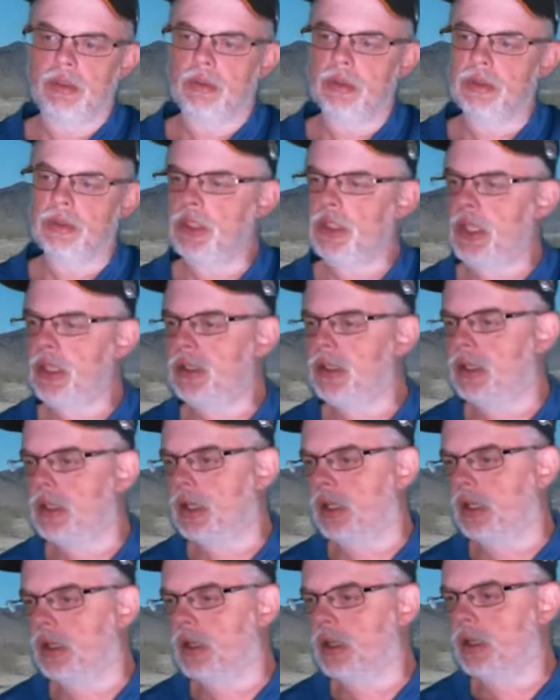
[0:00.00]
What's the date
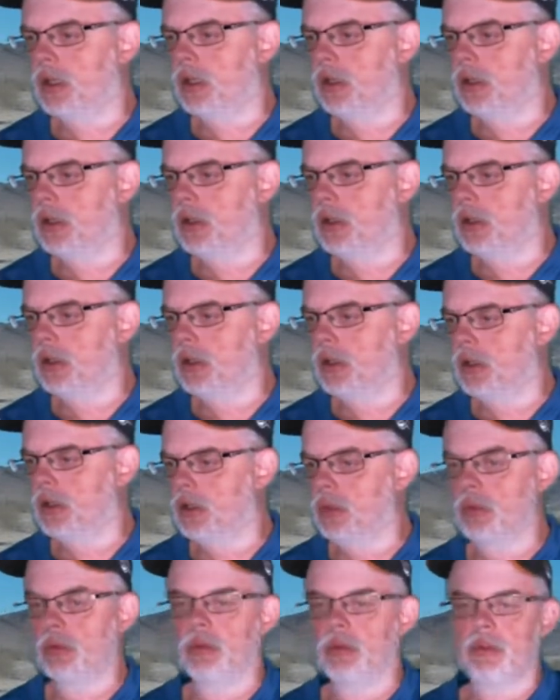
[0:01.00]
today?
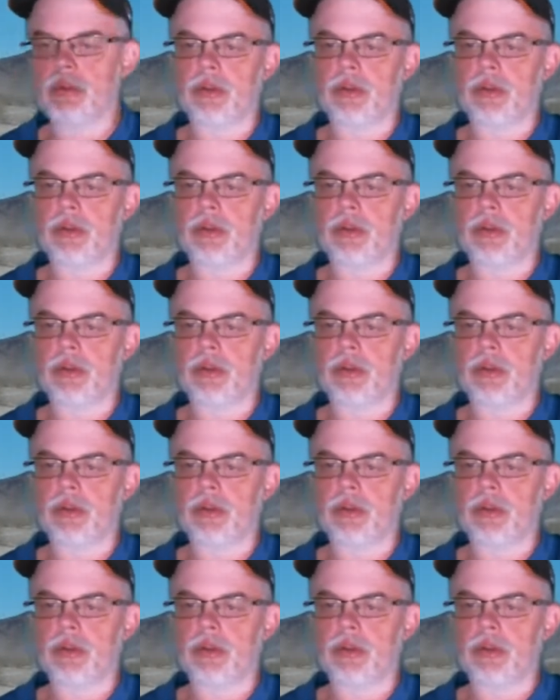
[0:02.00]
Oh, the